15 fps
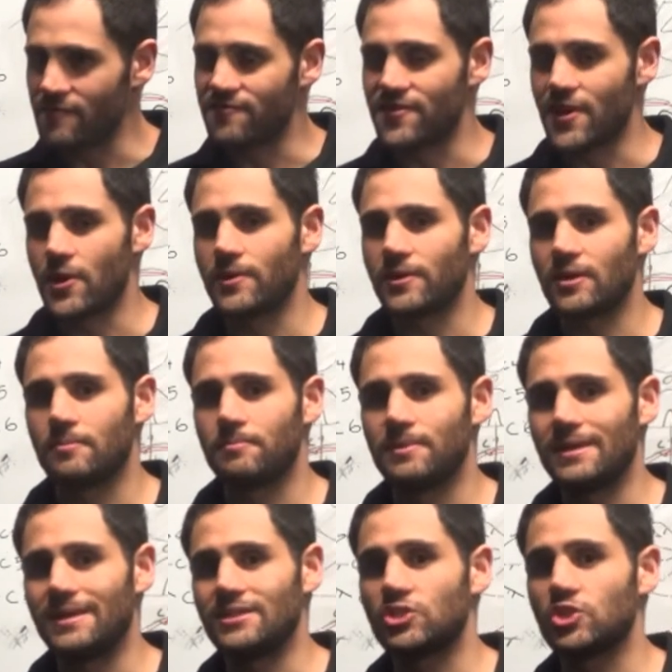varied it can
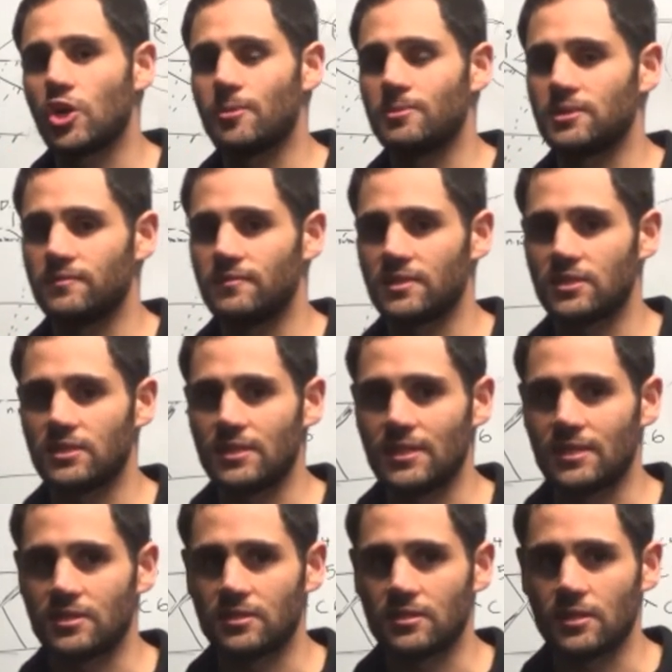be in terms of
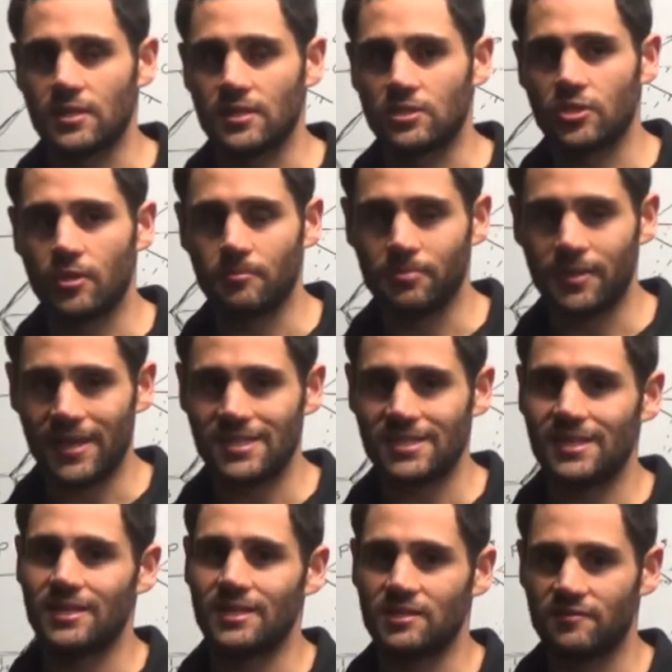its
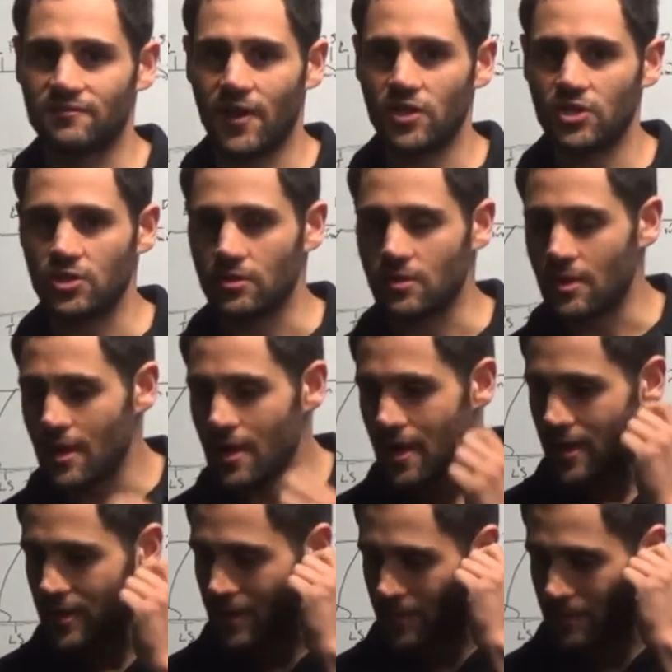complexity and its function.
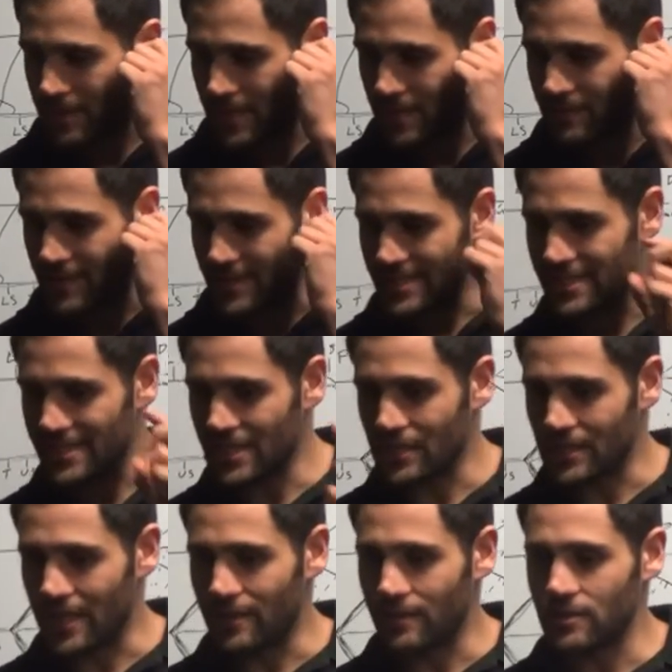But by giving a
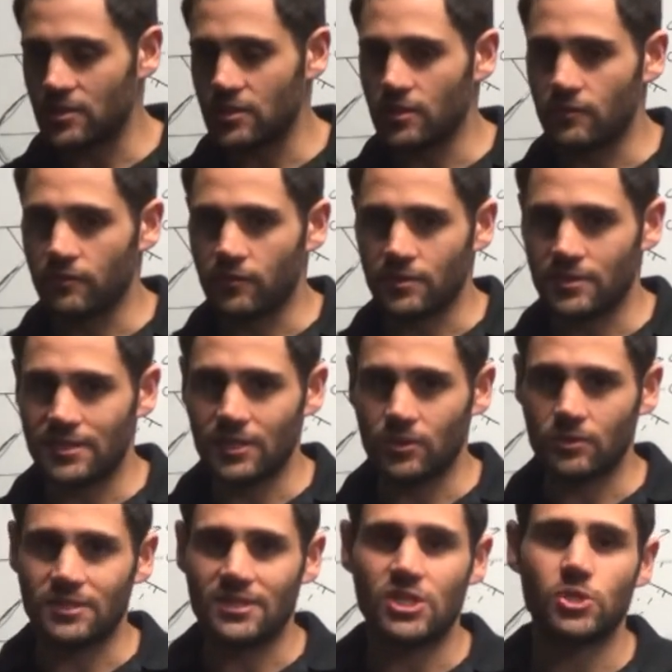single entity or a
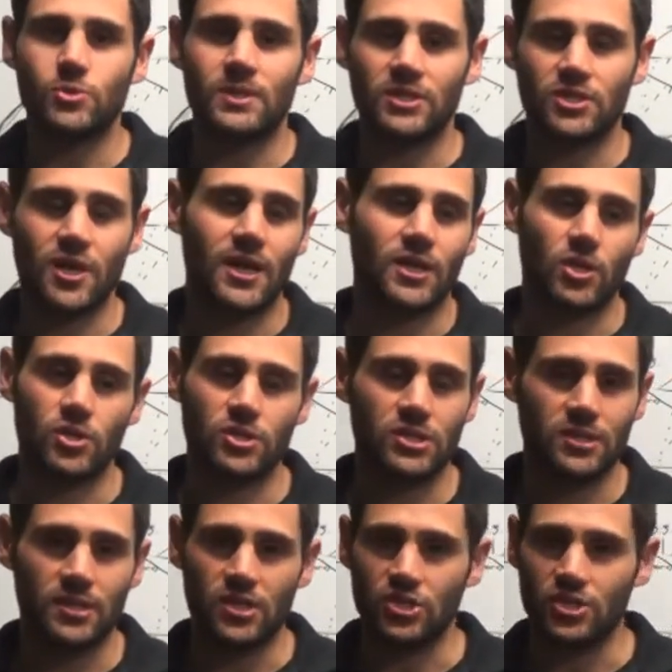single tissue
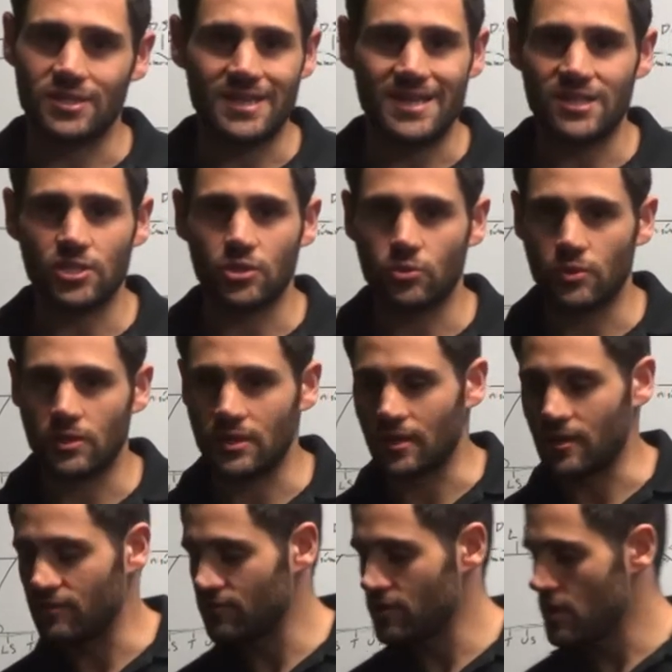diagnosis lesion isn't good
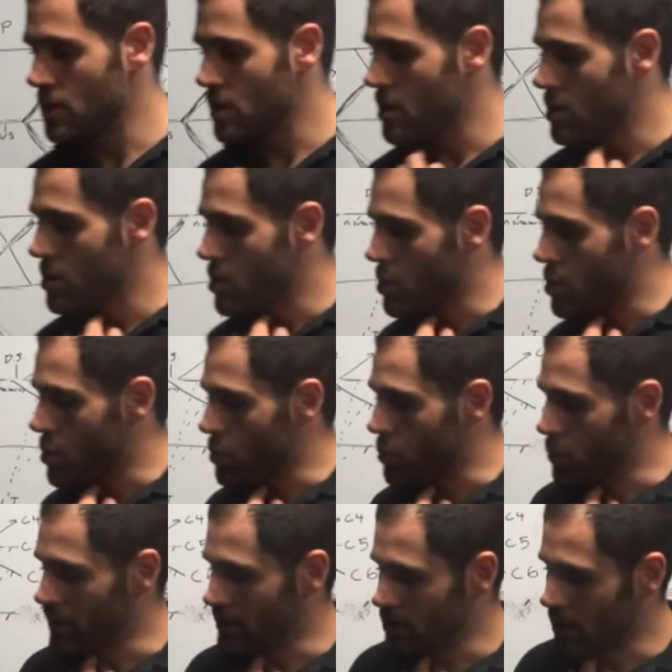enough.
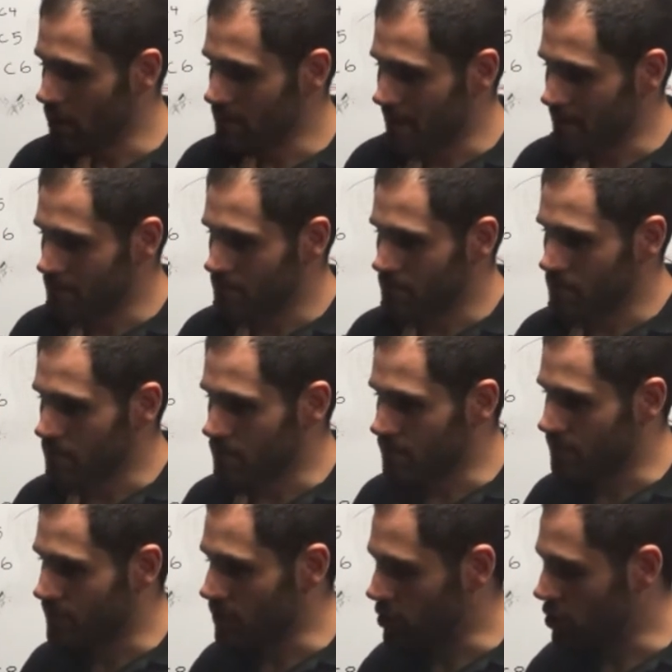We know that
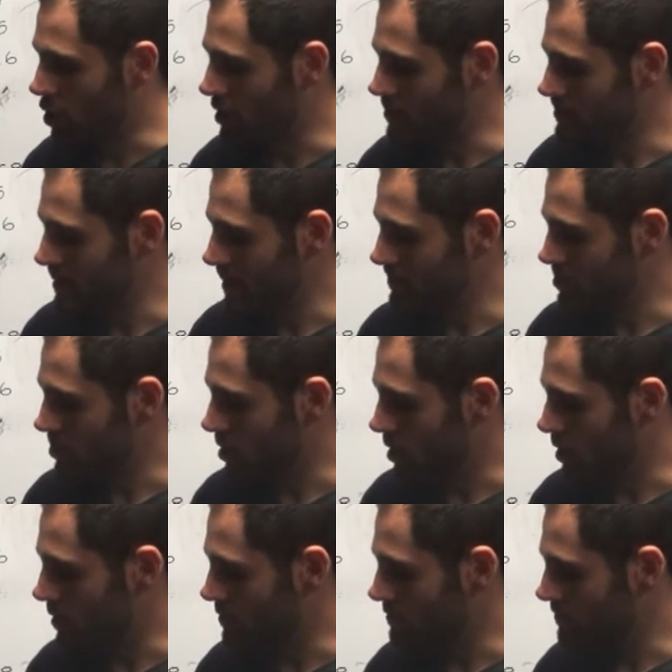for the concept
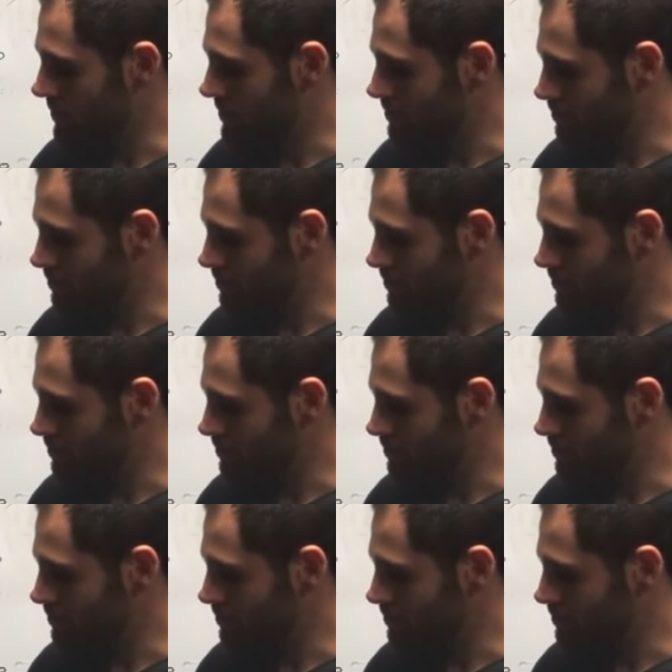of